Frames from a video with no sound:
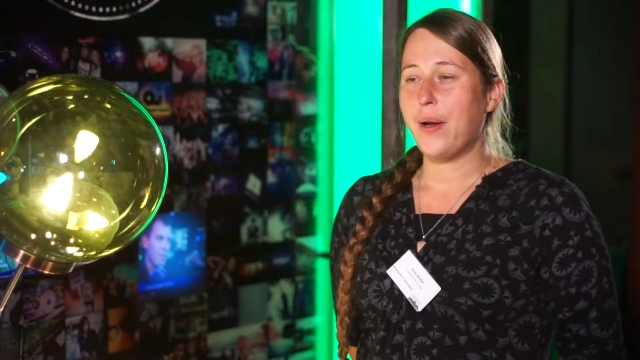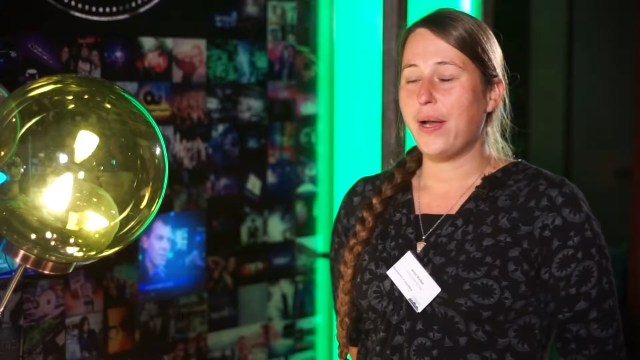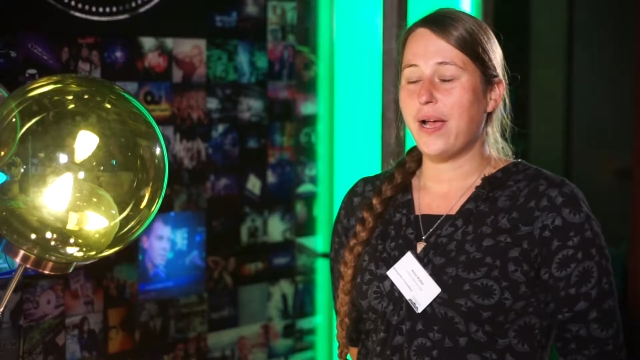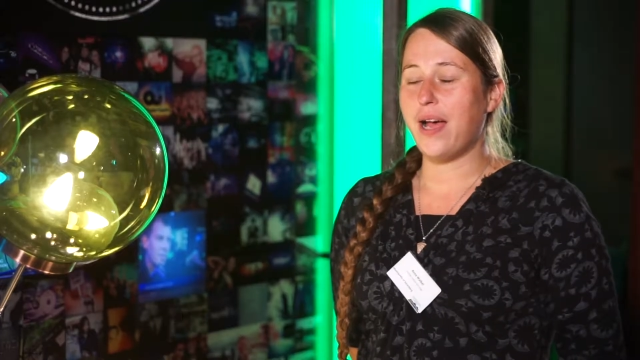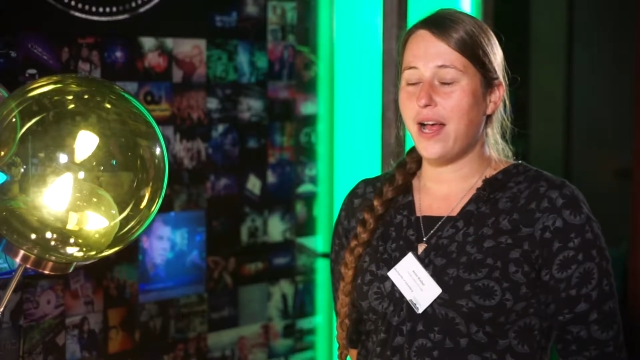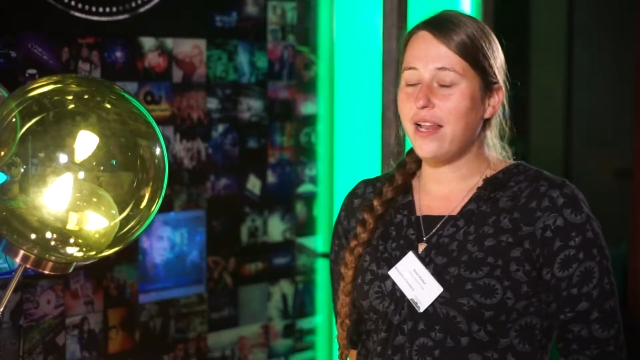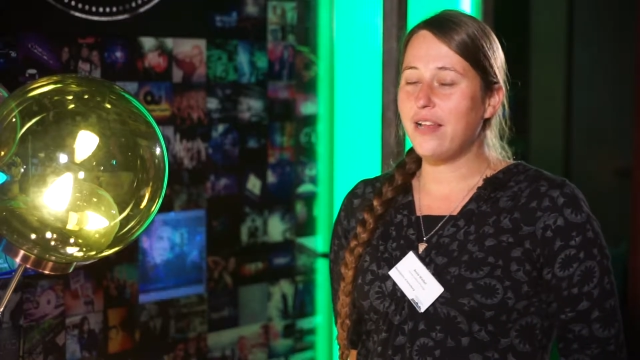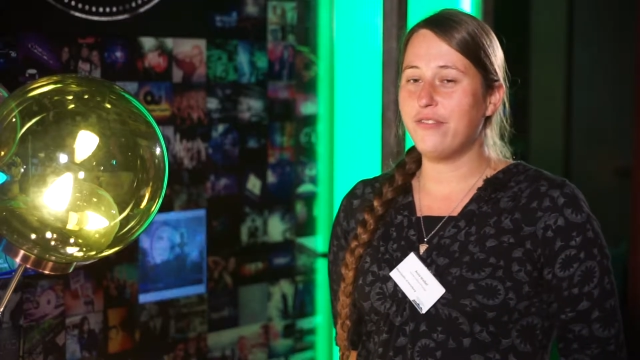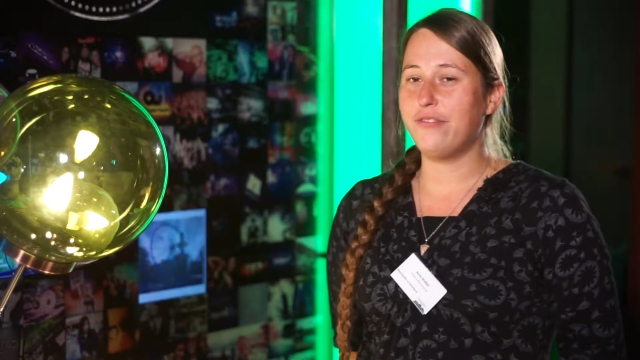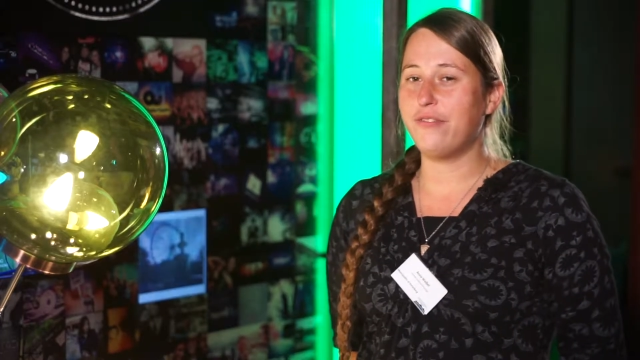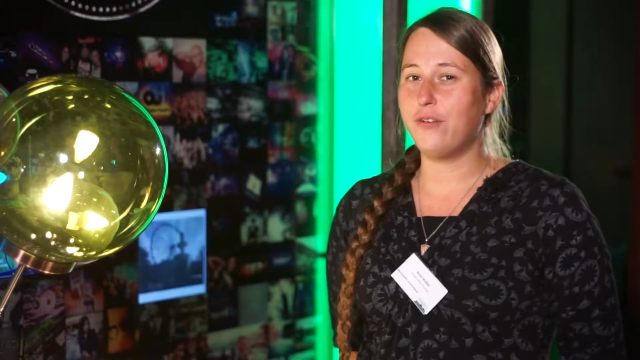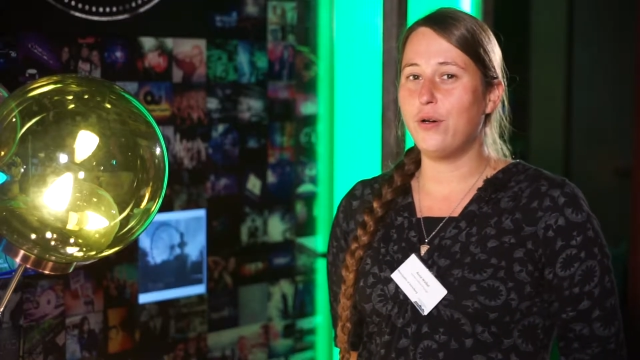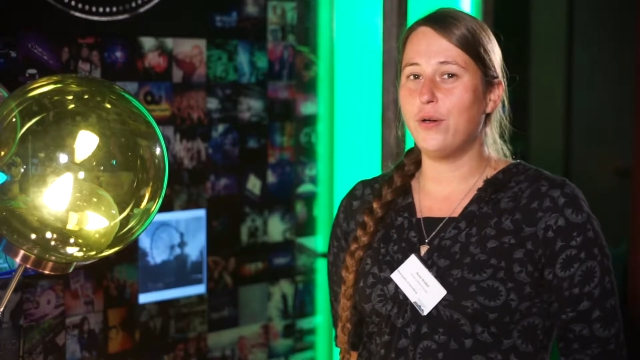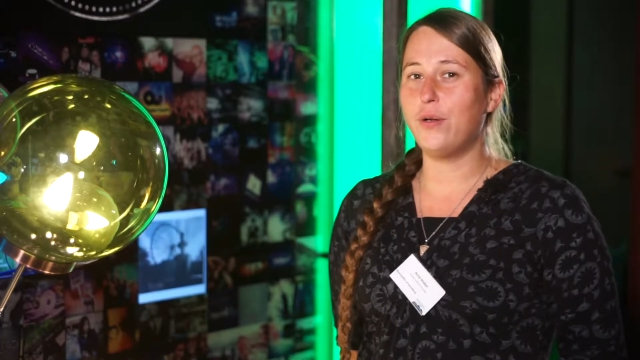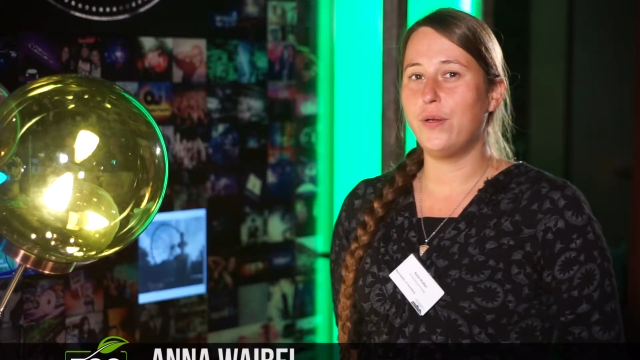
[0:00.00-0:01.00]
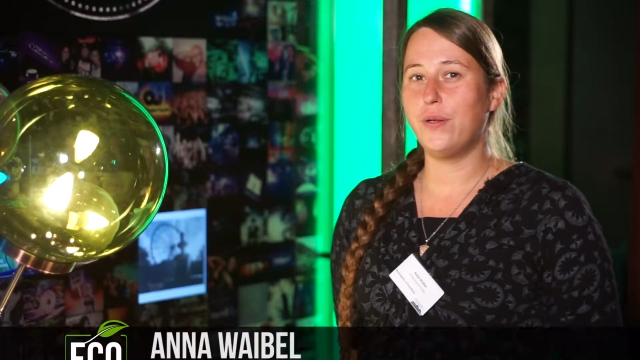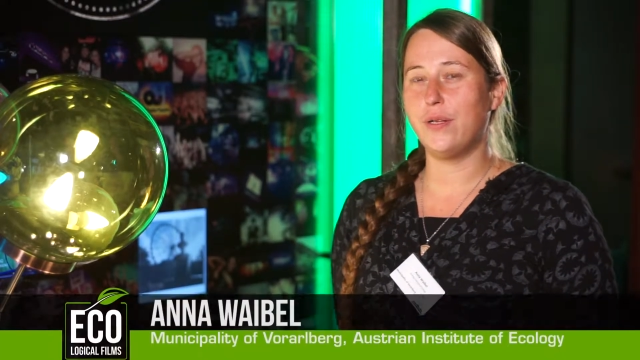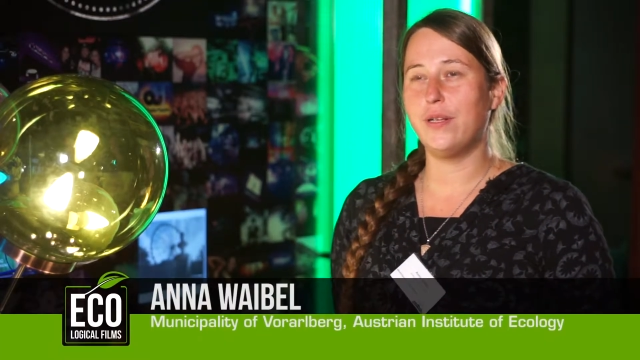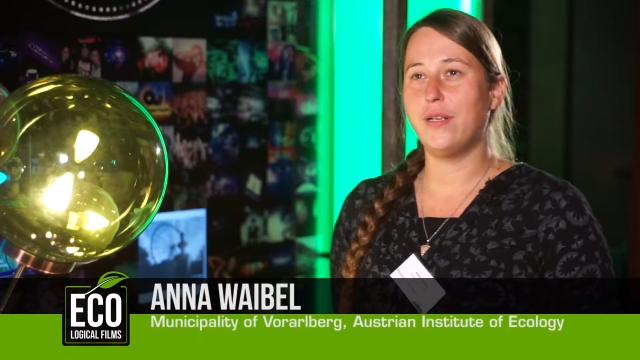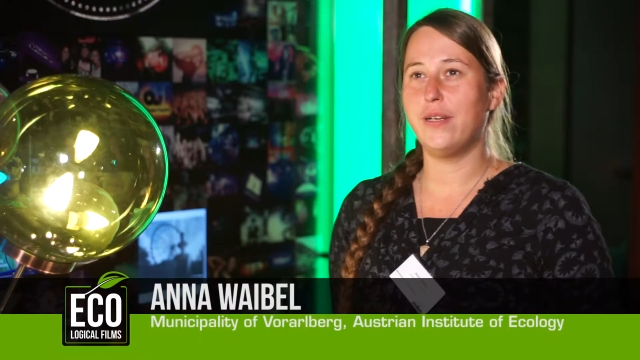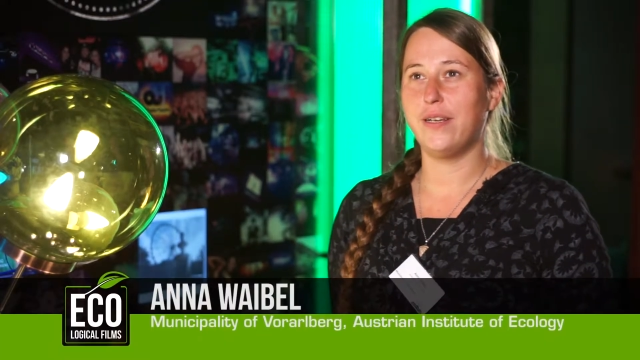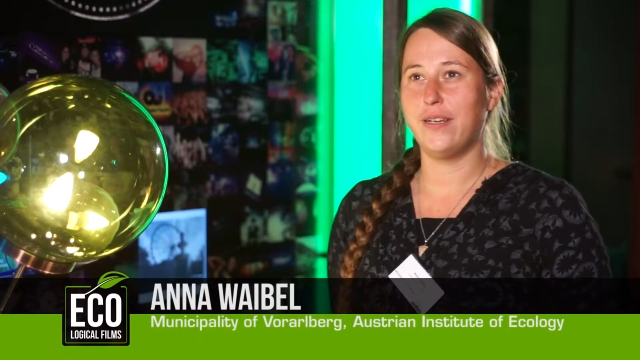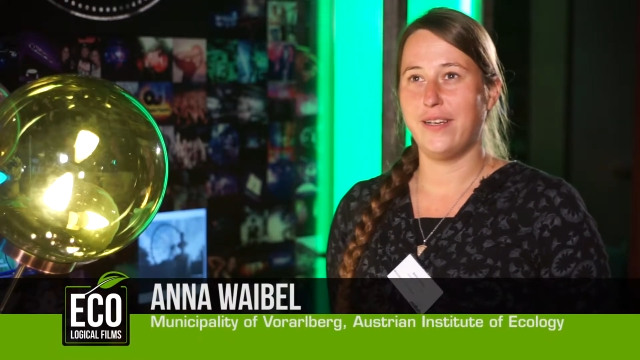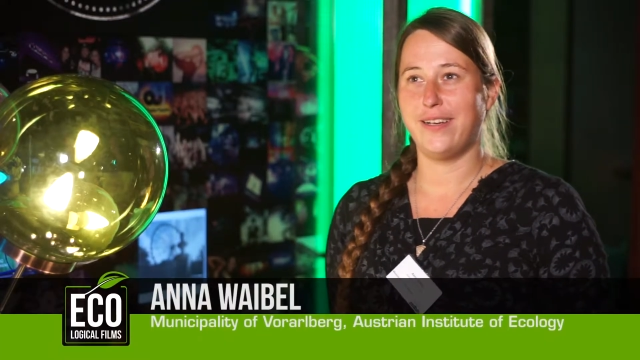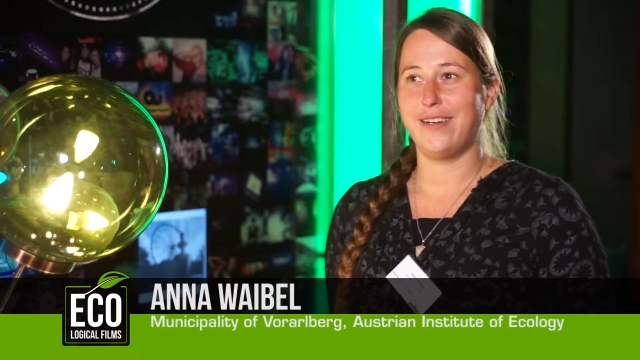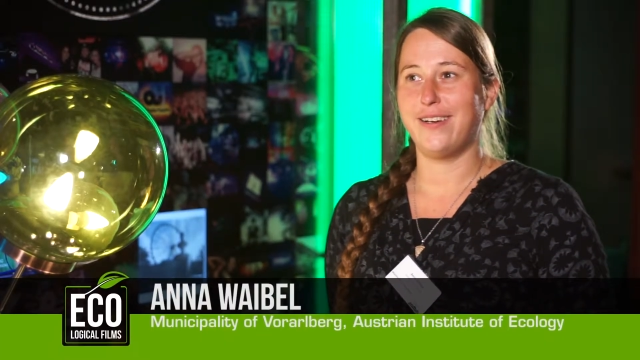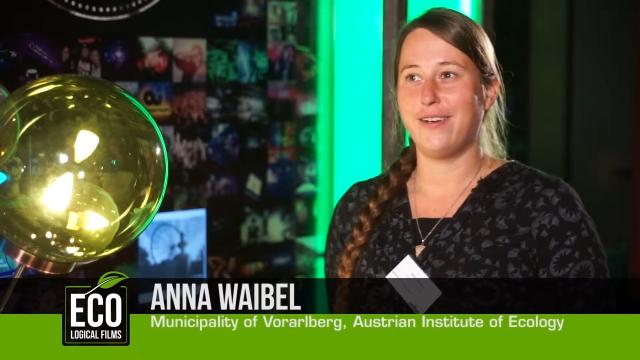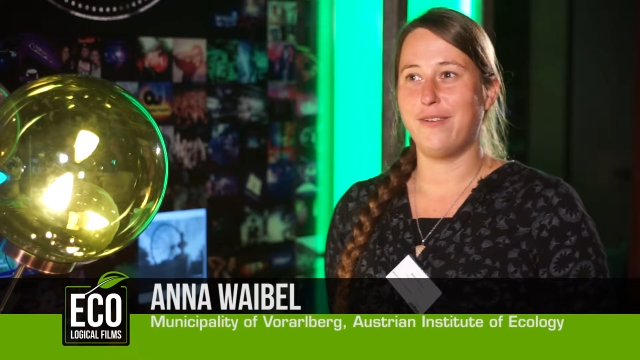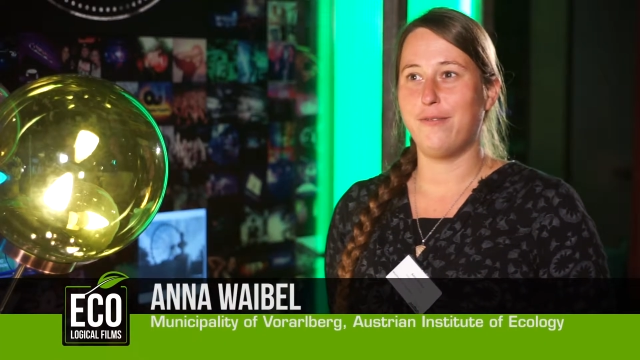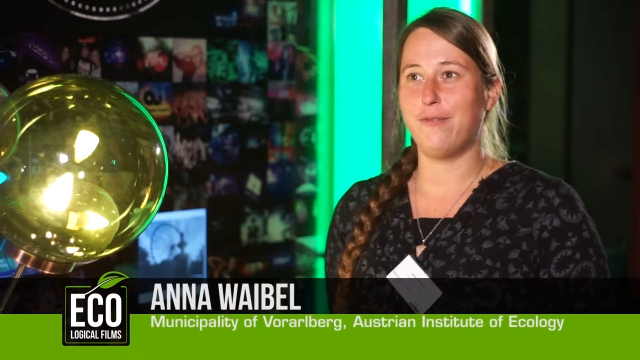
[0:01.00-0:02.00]
colorful
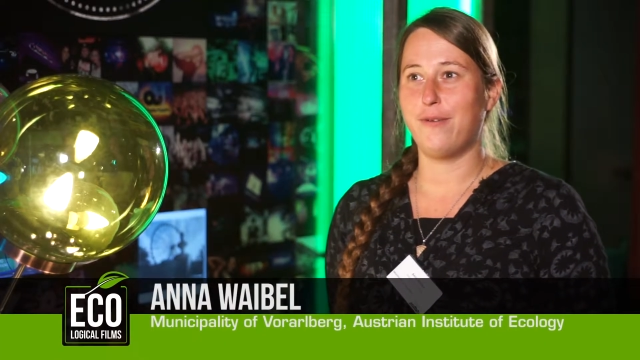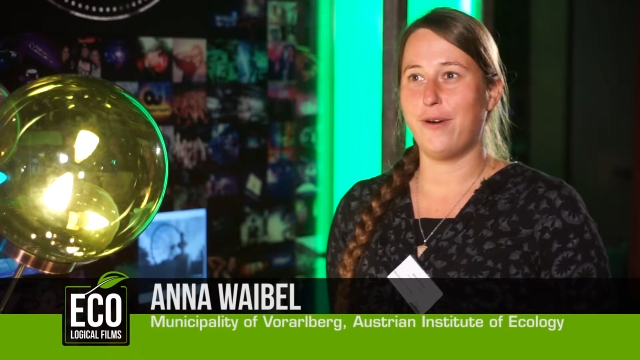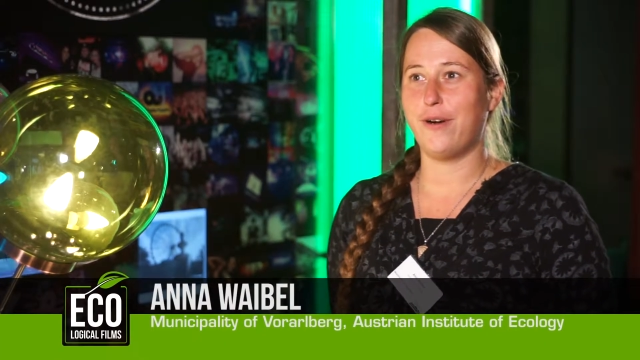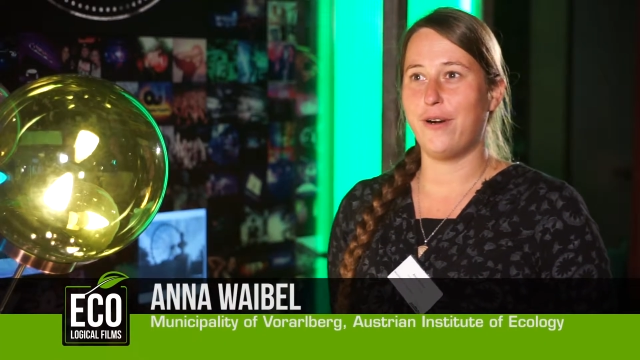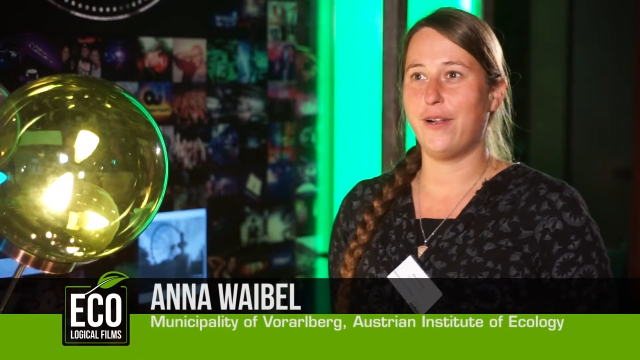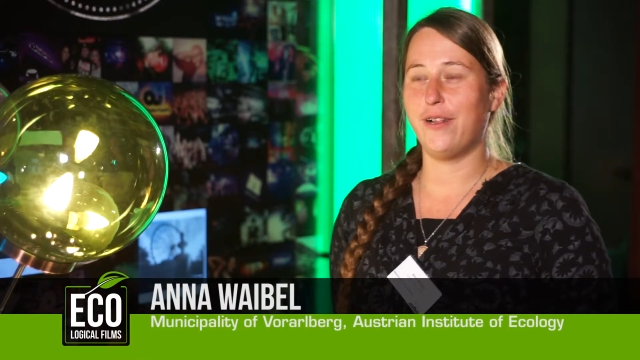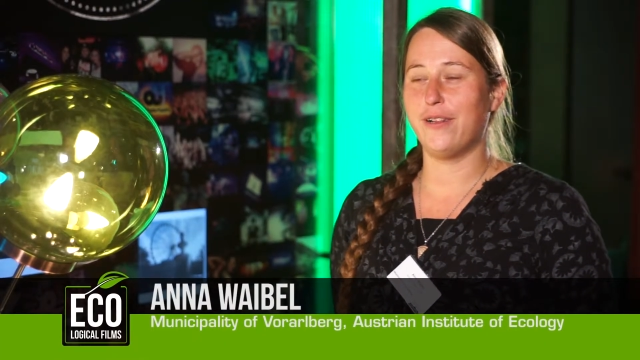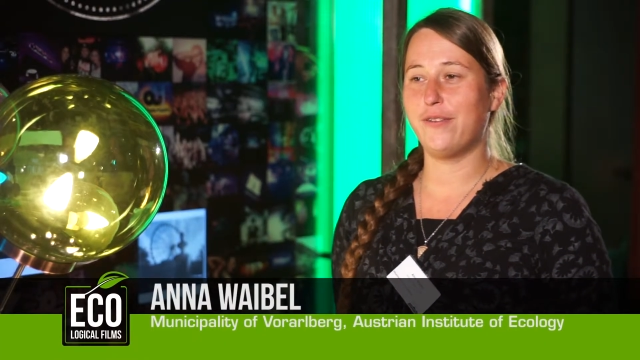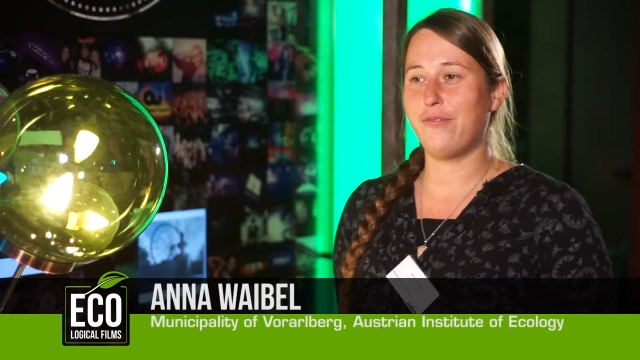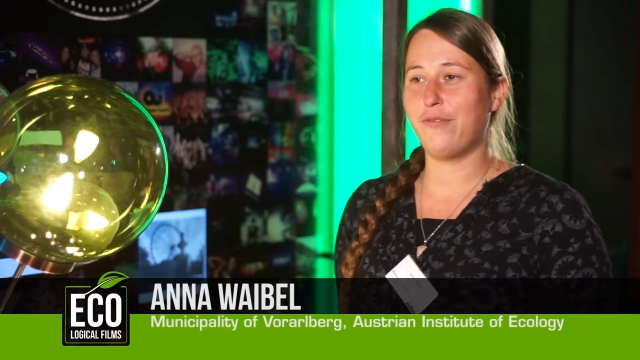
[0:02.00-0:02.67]
world